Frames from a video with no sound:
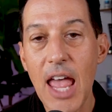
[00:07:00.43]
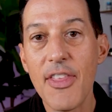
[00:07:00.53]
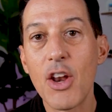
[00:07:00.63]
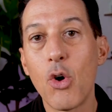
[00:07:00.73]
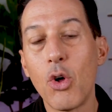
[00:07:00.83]
and
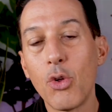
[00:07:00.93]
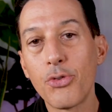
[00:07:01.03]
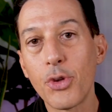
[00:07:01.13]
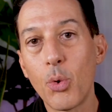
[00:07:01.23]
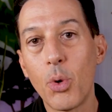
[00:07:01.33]
that
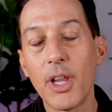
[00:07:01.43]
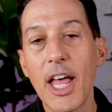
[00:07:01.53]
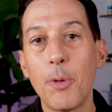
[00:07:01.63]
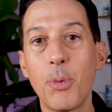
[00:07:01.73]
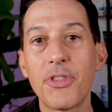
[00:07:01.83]
also will
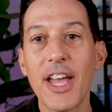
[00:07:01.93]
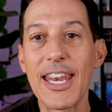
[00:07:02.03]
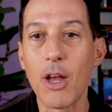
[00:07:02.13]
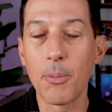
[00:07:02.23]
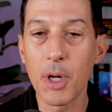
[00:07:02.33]
help with the, I
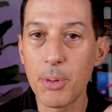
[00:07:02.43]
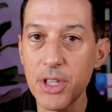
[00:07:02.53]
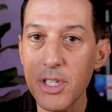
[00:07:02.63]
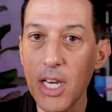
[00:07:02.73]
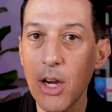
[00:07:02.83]
know I'm going to put
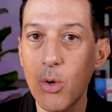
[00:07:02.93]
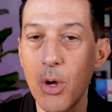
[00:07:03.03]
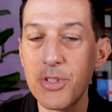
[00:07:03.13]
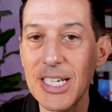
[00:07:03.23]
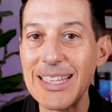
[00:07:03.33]
this in air
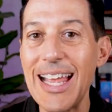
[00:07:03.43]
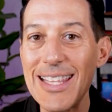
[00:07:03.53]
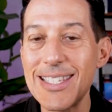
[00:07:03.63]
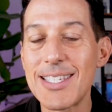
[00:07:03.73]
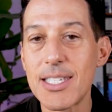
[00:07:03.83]
quotes,
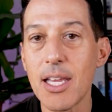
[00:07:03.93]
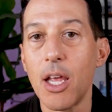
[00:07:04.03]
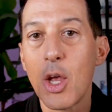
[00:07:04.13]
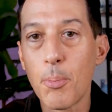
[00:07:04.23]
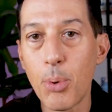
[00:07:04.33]
cleanse,
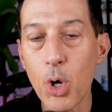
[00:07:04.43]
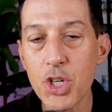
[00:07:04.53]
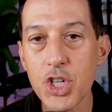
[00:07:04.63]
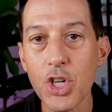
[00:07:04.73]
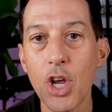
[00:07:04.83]

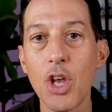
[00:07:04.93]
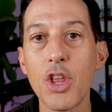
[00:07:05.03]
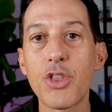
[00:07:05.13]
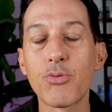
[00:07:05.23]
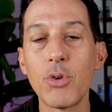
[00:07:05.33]
push
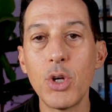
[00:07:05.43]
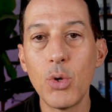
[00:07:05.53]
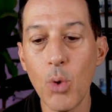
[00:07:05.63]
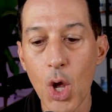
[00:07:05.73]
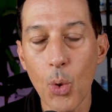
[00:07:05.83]

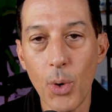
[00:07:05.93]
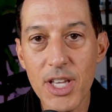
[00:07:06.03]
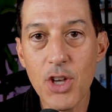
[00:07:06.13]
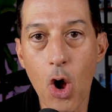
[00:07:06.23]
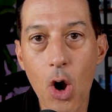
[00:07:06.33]
through what
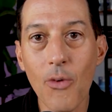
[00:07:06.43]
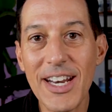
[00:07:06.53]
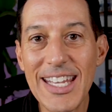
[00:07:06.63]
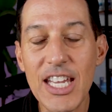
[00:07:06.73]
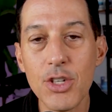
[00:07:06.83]
is
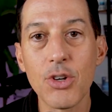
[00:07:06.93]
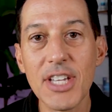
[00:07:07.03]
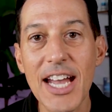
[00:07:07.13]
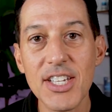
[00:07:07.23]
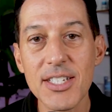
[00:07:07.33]
already in your
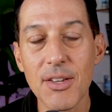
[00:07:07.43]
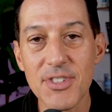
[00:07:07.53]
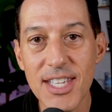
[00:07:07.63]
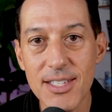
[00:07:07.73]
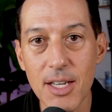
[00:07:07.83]
digestive
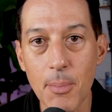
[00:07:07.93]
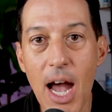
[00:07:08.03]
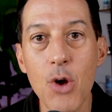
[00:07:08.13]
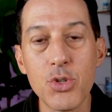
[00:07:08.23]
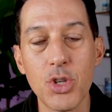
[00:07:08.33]
system
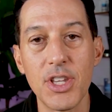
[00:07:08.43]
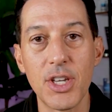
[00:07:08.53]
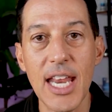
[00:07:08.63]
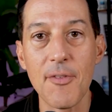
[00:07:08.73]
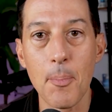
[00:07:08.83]
out so that you
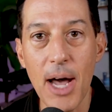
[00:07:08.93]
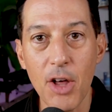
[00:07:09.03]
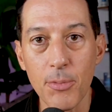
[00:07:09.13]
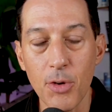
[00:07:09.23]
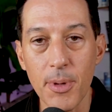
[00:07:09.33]
can have a
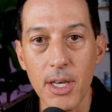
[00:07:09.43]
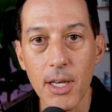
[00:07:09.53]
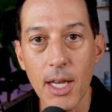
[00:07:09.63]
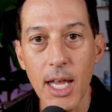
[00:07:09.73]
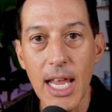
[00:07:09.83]
bowel movement
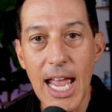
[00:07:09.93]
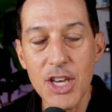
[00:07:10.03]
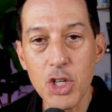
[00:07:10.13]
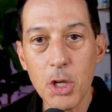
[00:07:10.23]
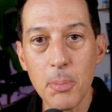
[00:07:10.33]

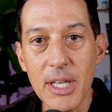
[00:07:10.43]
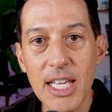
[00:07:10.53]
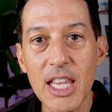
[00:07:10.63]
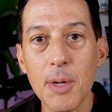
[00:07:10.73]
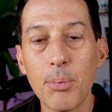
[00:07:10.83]
and you can
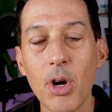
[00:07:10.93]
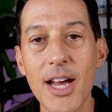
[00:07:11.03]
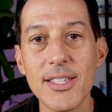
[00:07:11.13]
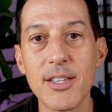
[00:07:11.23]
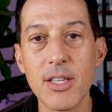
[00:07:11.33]
begin the
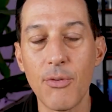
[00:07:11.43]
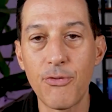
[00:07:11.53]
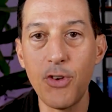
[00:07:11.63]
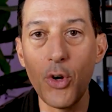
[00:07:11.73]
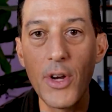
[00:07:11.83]
process of
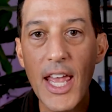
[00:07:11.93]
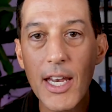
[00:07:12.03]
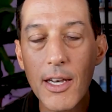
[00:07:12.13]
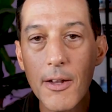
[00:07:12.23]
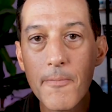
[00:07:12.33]
food
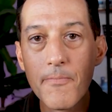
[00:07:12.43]
in